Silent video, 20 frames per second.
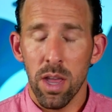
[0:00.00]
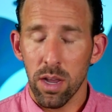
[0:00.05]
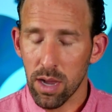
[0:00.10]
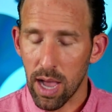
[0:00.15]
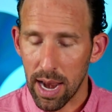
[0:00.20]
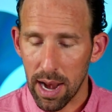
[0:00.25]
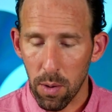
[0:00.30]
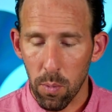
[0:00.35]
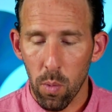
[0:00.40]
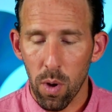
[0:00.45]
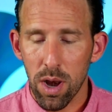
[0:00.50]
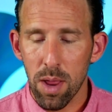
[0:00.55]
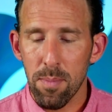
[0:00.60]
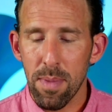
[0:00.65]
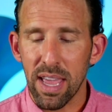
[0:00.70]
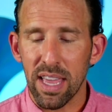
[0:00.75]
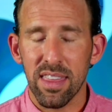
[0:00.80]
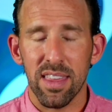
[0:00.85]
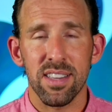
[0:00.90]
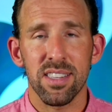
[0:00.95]
God, I want to
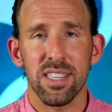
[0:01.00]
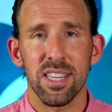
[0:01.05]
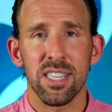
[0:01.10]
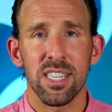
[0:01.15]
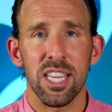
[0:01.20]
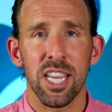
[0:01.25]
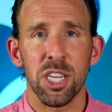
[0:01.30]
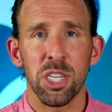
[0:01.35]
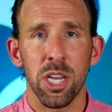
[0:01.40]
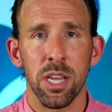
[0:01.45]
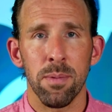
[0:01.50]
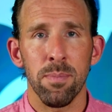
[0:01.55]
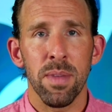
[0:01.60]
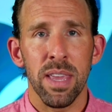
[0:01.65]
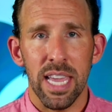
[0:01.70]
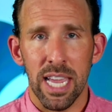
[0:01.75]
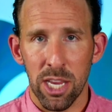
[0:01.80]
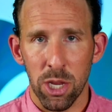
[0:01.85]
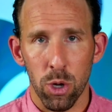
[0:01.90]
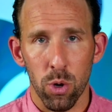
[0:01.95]
make this decision
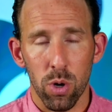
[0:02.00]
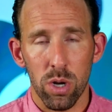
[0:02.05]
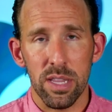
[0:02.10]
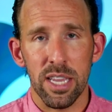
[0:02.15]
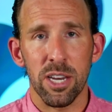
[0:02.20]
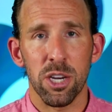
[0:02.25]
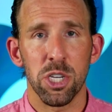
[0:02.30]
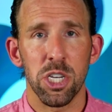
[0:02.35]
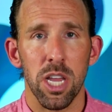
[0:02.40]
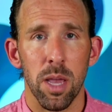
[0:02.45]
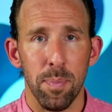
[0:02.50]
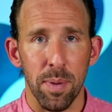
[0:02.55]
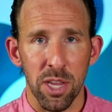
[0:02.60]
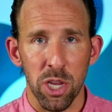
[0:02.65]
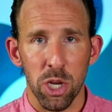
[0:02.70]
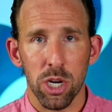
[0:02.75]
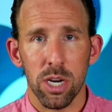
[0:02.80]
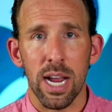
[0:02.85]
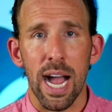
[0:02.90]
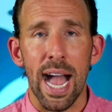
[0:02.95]
in your leadership, in
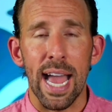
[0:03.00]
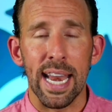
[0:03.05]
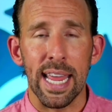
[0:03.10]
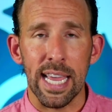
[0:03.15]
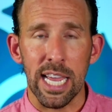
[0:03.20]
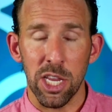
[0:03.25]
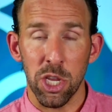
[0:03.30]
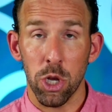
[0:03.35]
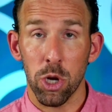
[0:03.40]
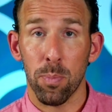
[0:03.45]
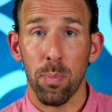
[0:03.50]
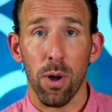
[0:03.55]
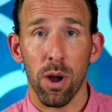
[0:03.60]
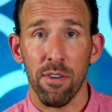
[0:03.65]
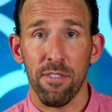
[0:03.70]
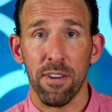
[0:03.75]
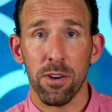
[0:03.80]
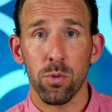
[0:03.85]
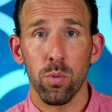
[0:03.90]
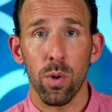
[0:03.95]
your guiding, in your
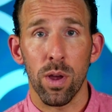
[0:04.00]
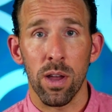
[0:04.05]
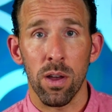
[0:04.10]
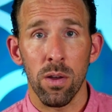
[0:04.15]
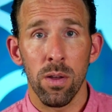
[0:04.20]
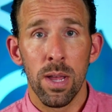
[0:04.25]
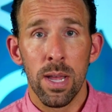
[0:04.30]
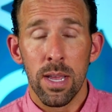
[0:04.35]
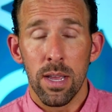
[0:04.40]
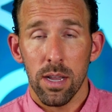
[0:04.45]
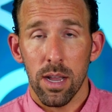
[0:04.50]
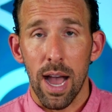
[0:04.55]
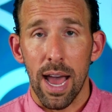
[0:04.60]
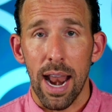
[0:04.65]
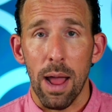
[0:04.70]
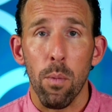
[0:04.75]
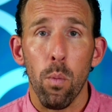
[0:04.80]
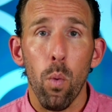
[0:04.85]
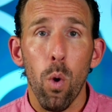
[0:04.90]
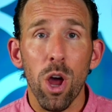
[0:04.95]
perfect will. God,
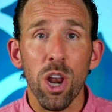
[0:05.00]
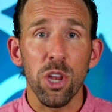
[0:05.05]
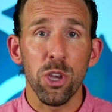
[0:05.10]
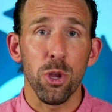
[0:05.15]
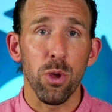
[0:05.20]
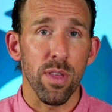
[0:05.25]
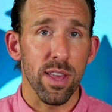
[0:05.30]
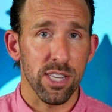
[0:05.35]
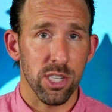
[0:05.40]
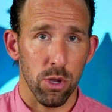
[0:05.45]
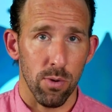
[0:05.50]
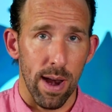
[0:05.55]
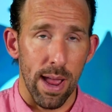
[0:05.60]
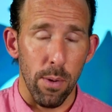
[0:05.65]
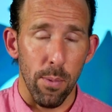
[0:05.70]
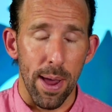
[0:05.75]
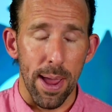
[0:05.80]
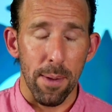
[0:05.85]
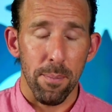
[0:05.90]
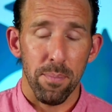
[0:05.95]
I want to do this the
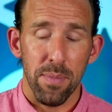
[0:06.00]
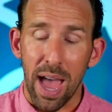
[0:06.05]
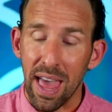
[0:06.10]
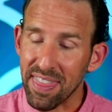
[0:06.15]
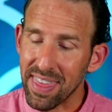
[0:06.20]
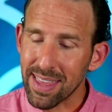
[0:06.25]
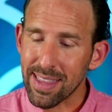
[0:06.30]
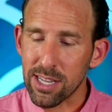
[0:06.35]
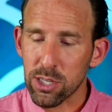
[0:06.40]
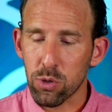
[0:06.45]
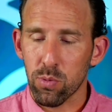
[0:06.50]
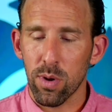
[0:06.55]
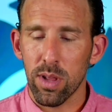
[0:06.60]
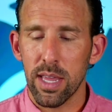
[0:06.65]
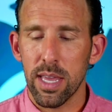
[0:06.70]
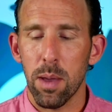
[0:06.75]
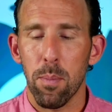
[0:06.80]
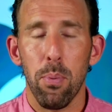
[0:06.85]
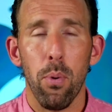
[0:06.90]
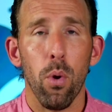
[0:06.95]
right way. I think that's
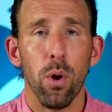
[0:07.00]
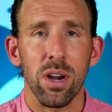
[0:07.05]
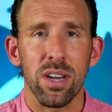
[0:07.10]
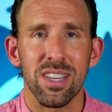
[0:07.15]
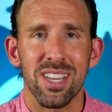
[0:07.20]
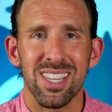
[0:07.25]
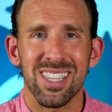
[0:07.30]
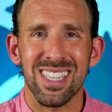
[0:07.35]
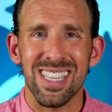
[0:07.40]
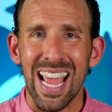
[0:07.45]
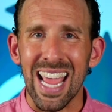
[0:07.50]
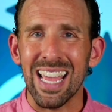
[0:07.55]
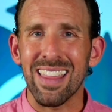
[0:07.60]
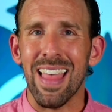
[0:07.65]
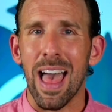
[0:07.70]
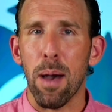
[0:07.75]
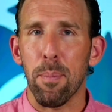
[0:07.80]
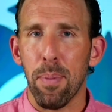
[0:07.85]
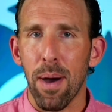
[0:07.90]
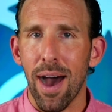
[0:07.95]
really important to stay in
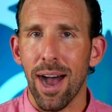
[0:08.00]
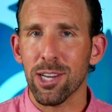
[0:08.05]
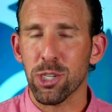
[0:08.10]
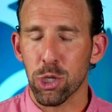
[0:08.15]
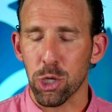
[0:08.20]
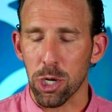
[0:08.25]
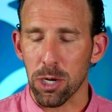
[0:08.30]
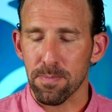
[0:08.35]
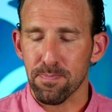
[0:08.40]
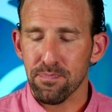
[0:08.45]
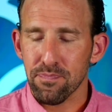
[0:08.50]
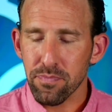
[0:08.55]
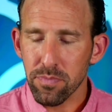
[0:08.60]
that posture.